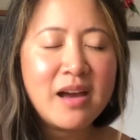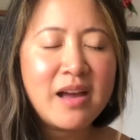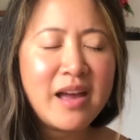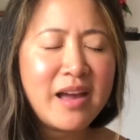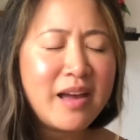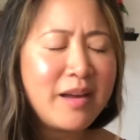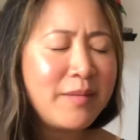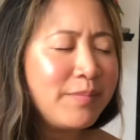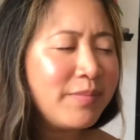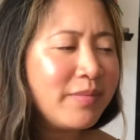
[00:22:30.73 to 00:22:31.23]

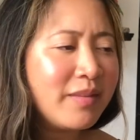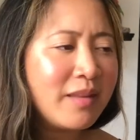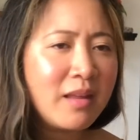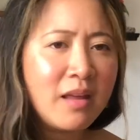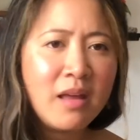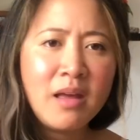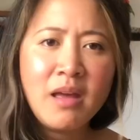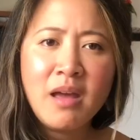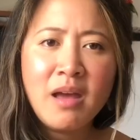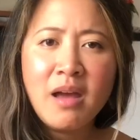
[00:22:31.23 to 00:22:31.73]

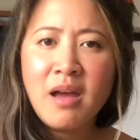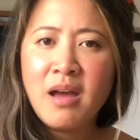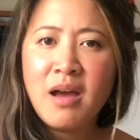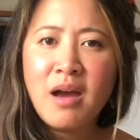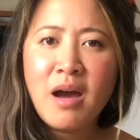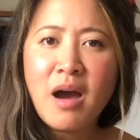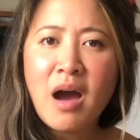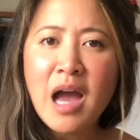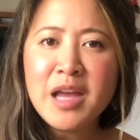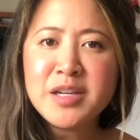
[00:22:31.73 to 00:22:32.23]

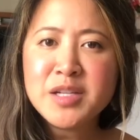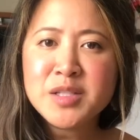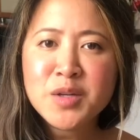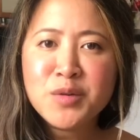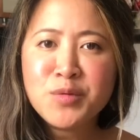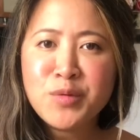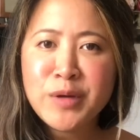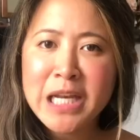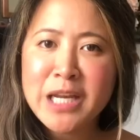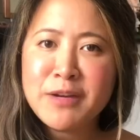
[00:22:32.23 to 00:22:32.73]
I just
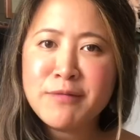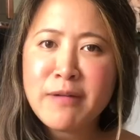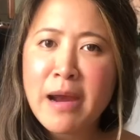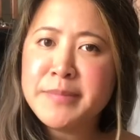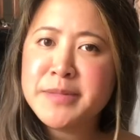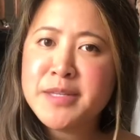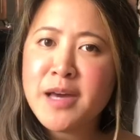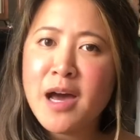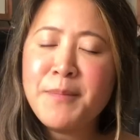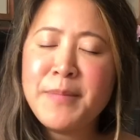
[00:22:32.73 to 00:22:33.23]
got really
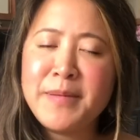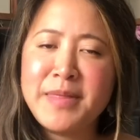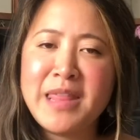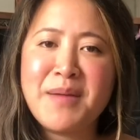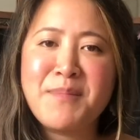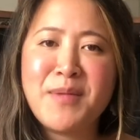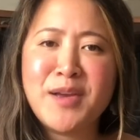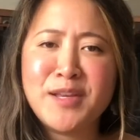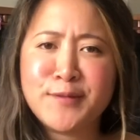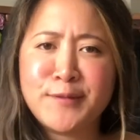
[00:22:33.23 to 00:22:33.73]
wrapped up in
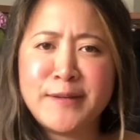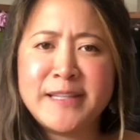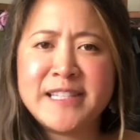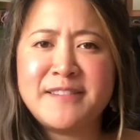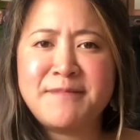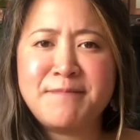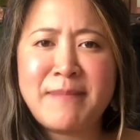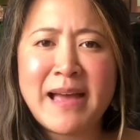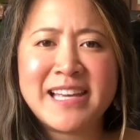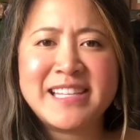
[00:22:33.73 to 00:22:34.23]
their most
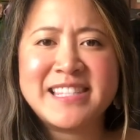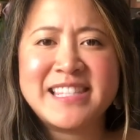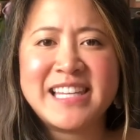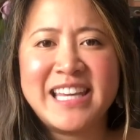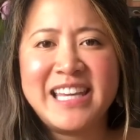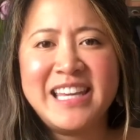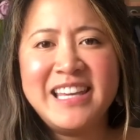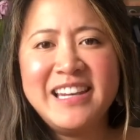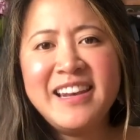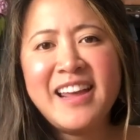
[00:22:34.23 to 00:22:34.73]
recent
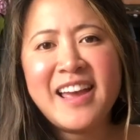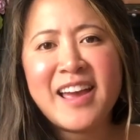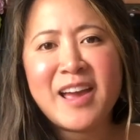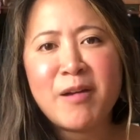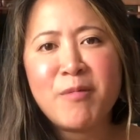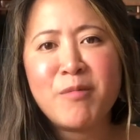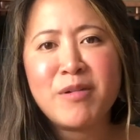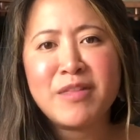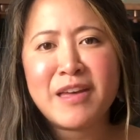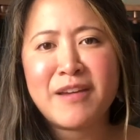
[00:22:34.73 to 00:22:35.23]
magazine
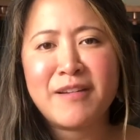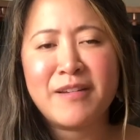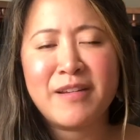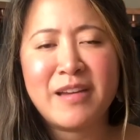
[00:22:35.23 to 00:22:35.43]
with